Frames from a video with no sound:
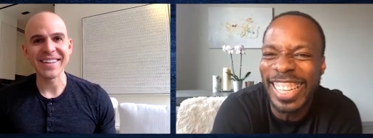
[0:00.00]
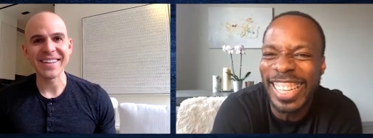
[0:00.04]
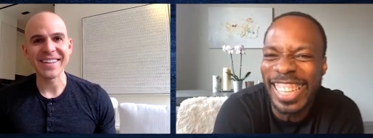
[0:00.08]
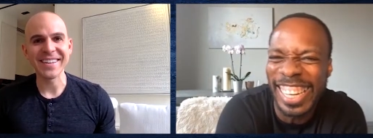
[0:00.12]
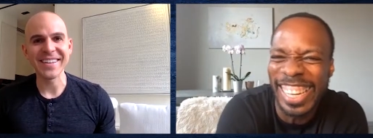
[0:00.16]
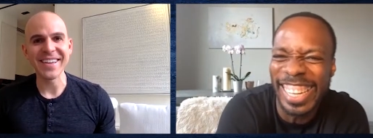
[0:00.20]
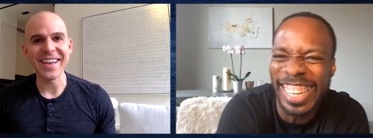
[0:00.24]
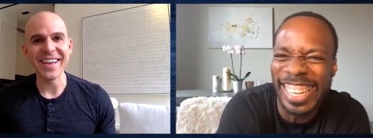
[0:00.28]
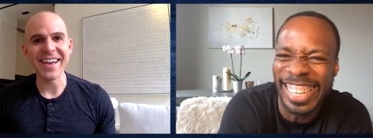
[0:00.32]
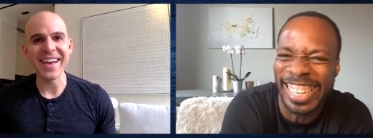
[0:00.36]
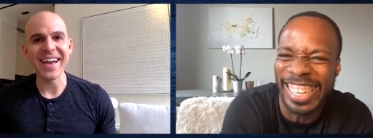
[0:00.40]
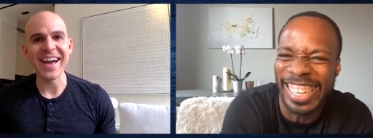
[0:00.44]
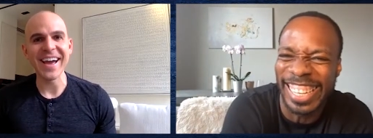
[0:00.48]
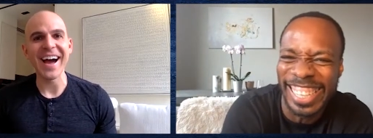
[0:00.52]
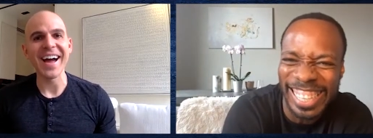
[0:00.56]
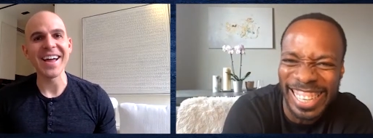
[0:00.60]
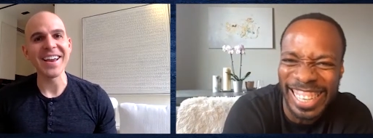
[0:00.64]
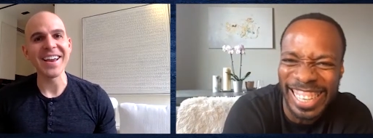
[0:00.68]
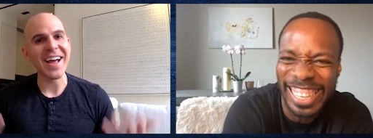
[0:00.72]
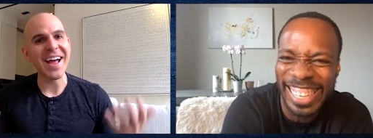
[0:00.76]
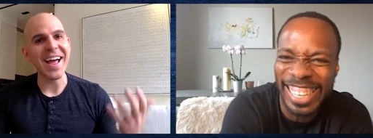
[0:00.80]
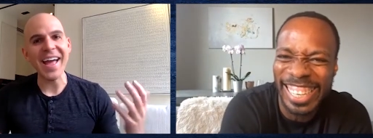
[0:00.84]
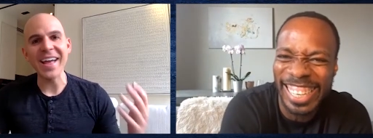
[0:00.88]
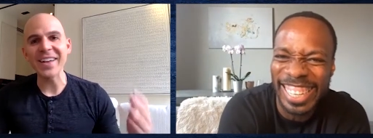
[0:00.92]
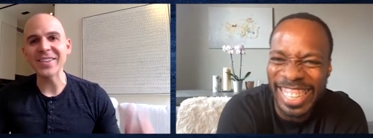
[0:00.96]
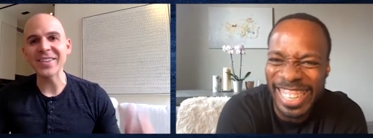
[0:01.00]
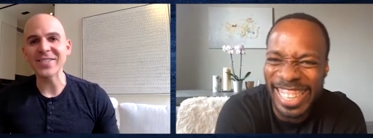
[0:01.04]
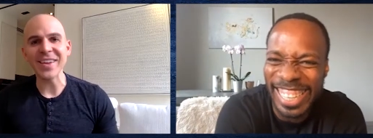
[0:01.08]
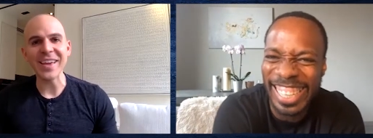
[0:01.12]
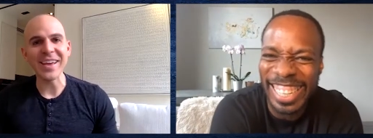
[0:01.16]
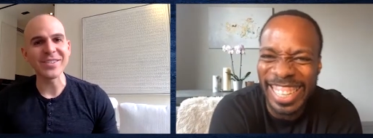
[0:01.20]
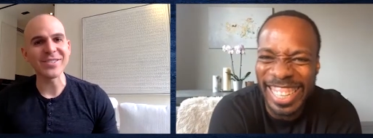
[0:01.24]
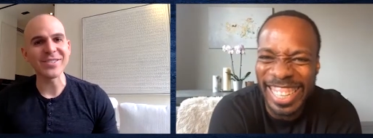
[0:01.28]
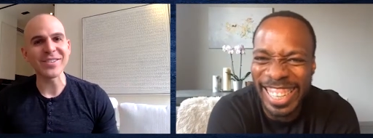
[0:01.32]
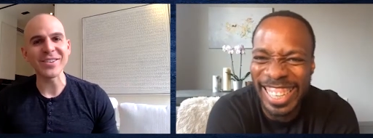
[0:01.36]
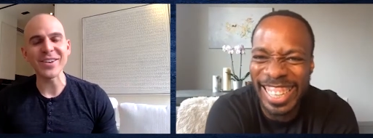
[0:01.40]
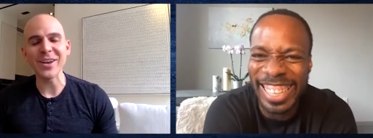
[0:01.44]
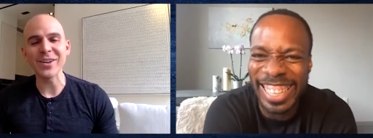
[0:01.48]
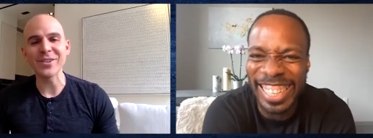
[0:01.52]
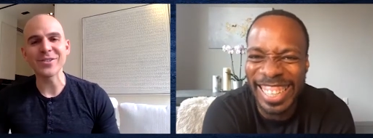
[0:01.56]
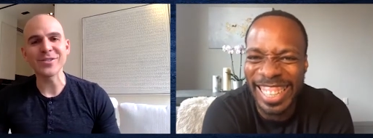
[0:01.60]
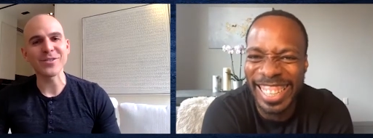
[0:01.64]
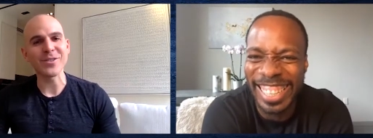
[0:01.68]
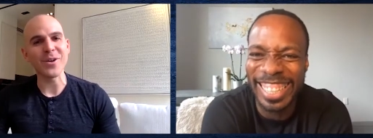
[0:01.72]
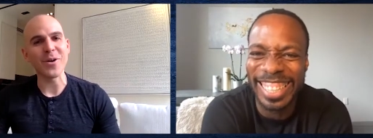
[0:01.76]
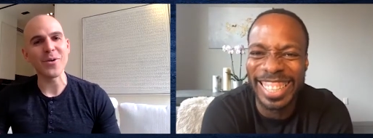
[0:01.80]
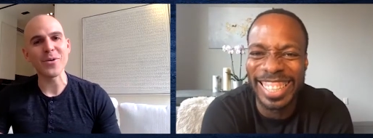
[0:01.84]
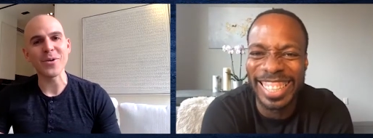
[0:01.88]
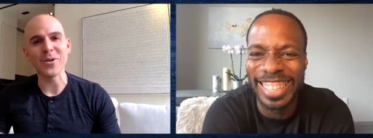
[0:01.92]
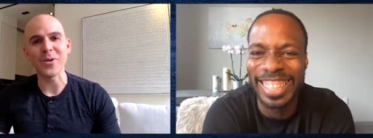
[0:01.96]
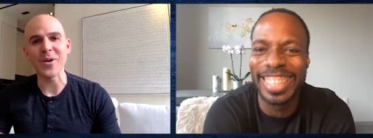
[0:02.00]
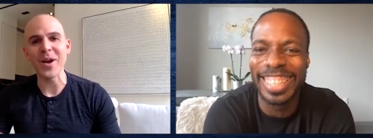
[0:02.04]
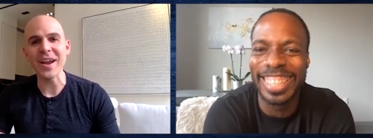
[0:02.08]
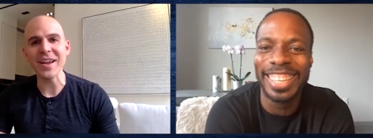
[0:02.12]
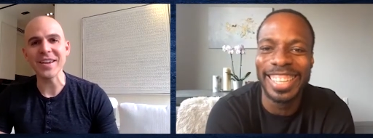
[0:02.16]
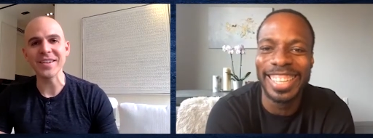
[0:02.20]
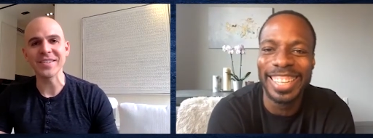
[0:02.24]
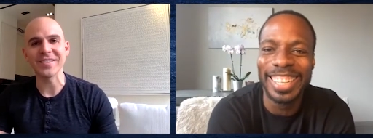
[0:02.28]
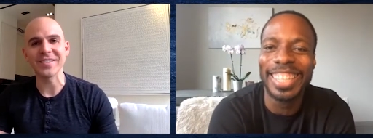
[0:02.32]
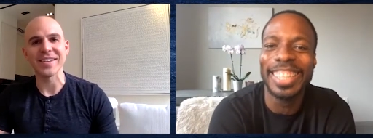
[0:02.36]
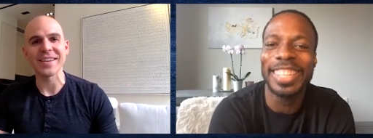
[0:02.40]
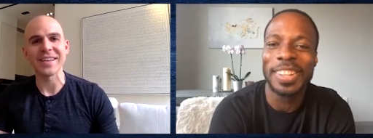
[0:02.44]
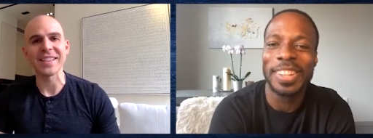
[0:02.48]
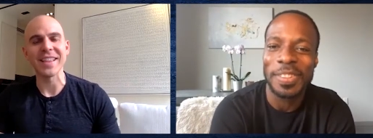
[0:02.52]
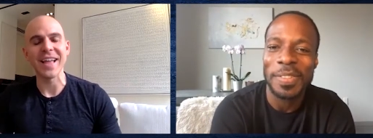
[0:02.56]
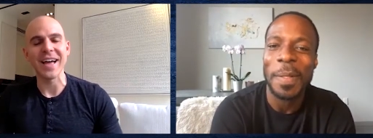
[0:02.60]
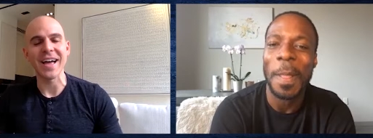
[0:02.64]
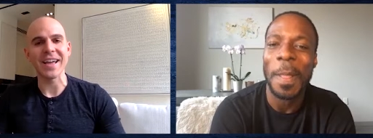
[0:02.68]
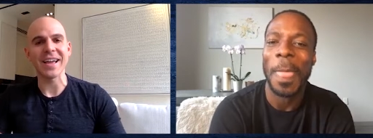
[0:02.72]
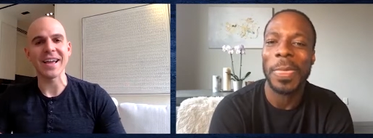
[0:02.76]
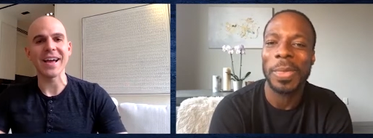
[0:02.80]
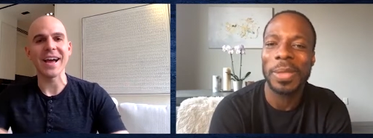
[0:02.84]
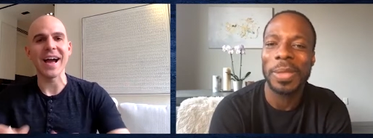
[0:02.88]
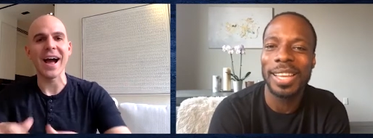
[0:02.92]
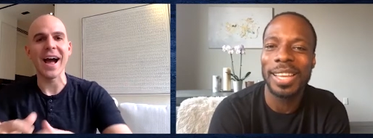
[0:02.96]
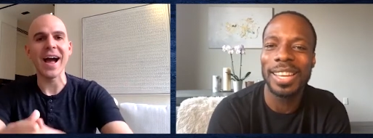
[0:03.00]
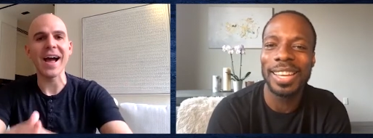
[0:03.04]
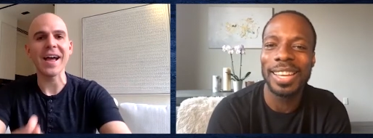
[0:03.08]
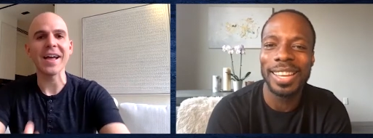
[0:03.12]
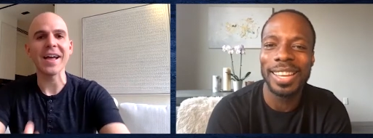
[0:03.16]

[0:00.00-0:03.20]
Speaker 1: yeah, yeah, it's it's it's so crazy. Like I,